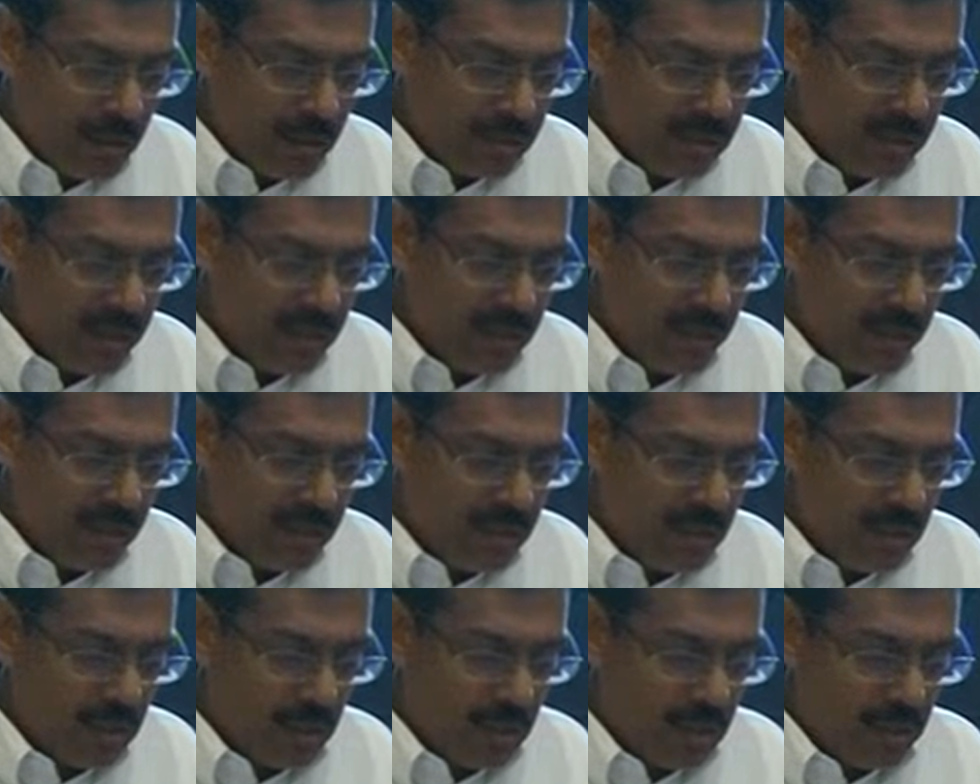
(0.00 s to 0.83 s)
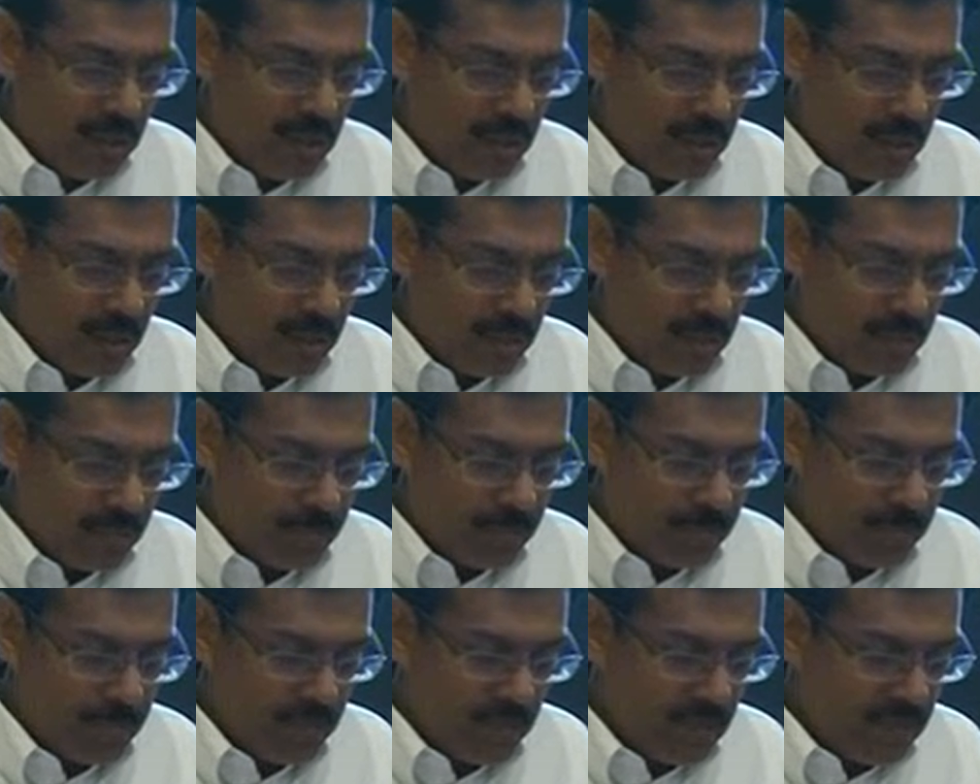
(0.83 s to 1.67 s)
Then with the
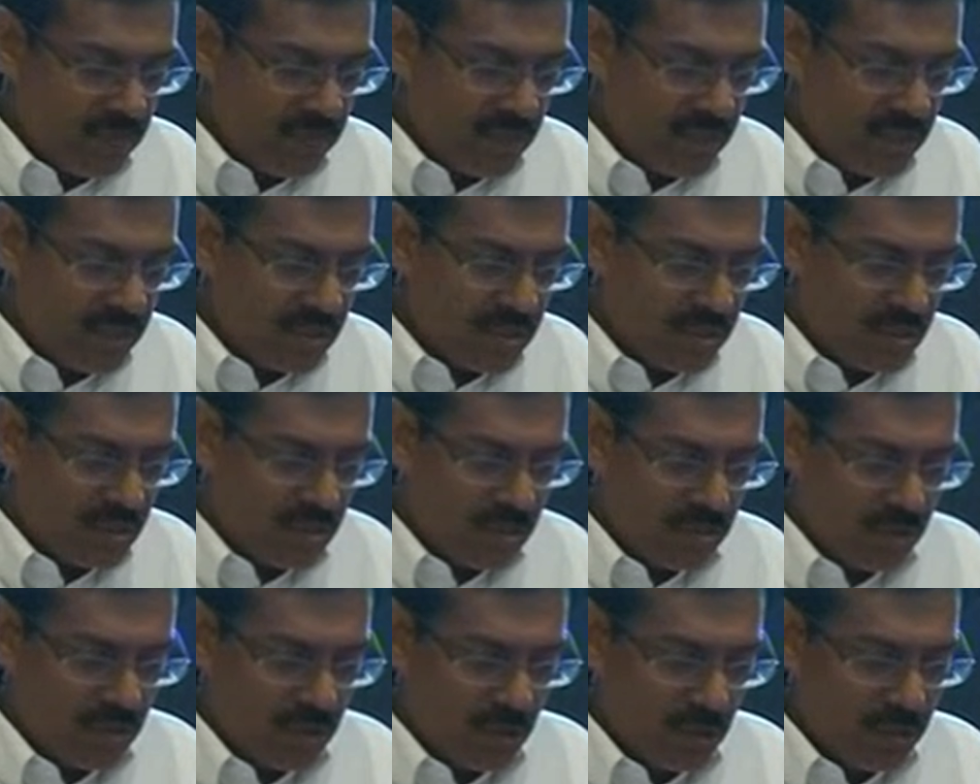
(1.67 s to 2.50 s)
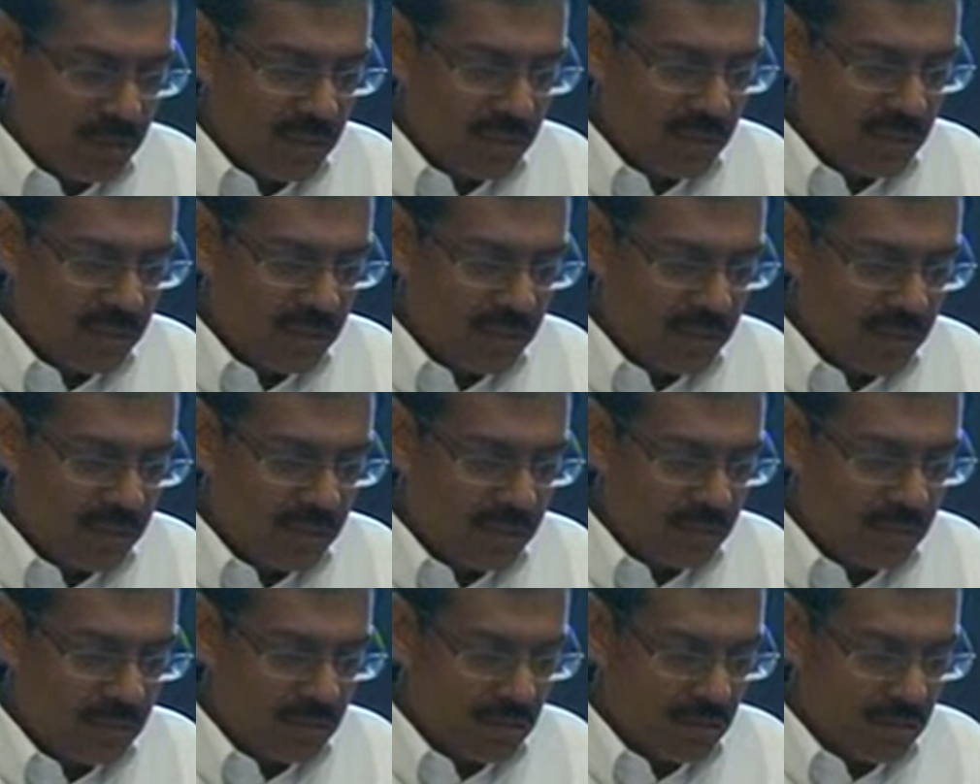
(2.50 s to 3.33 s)
proliferation globally, right,